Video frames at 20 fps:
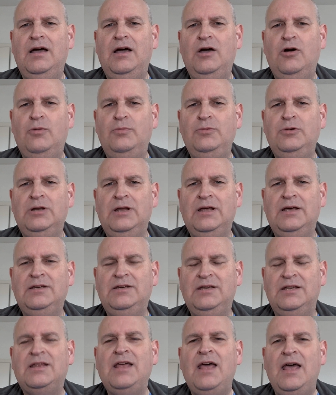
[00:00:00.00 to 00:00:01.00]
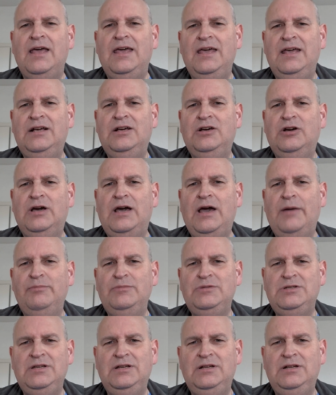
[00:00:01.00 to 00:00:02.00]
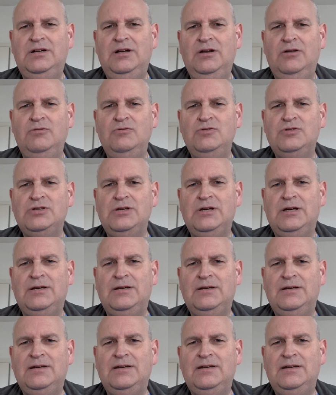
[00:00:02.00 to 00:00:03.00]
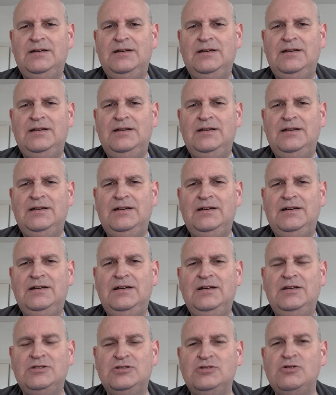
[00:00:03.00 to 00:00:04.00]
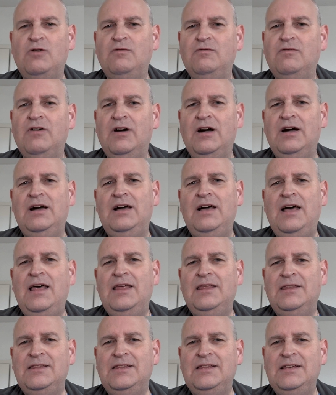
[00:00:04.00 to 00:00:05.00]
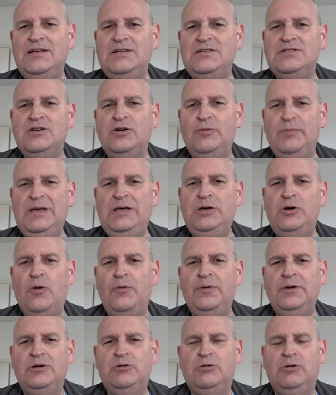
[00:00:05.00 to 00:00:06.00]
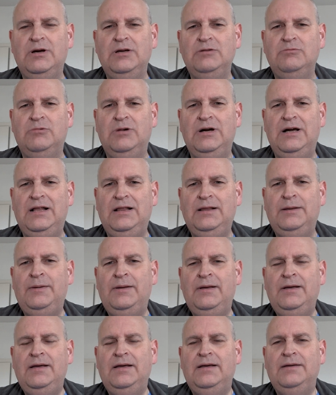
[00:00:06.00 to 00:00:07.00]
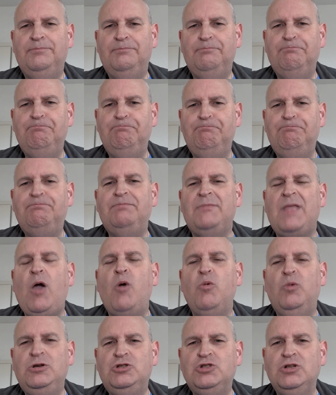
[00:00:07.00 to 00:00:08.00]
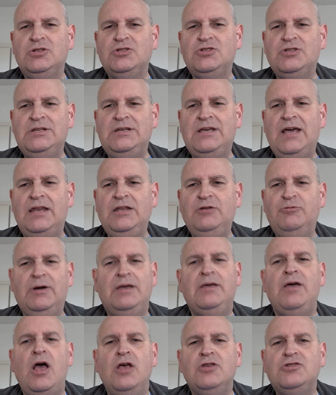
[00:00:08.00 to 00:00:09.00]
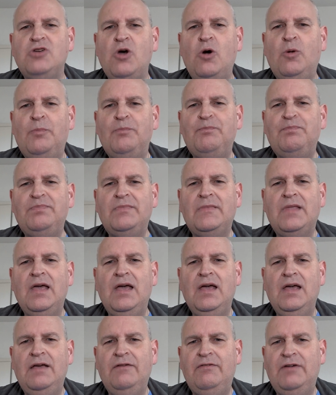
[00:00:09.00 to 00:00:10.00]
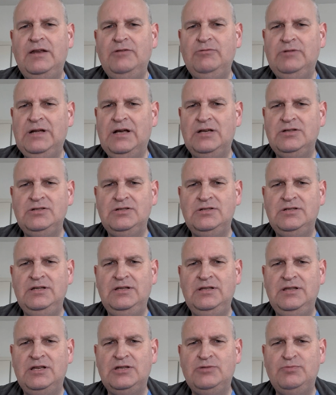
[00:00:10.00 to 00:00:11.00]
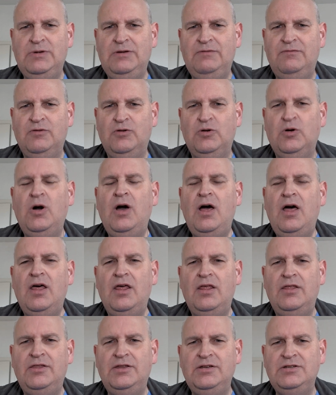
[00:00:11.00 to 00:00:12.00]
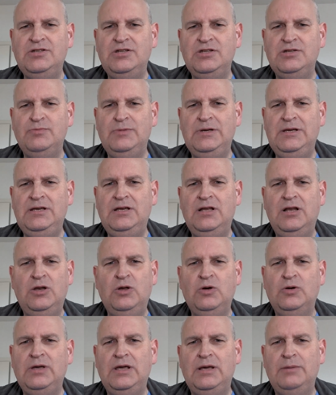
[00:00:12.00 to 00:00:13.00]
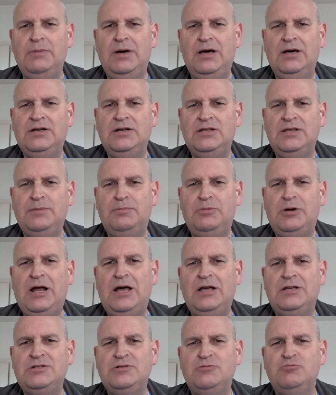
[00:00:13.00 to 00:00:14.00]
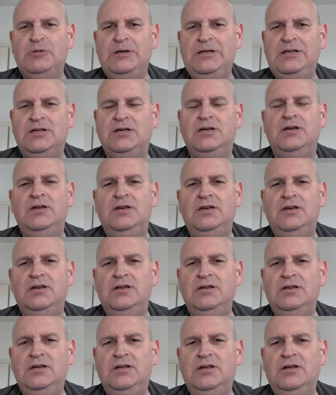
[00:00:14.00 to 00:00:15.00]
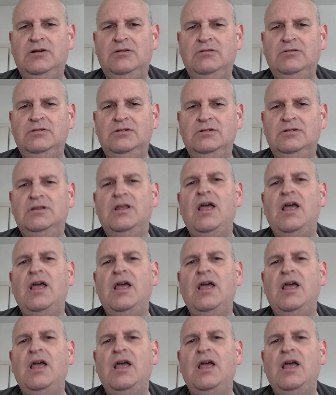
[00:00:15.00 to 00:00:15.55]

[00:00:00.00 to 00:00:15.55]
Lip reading: I hope you like it. It comes in closer. So far, things have been going quite well. We shall see anyway. So, if anyone hasn't seen this before, this is me looking back at the past week. You know,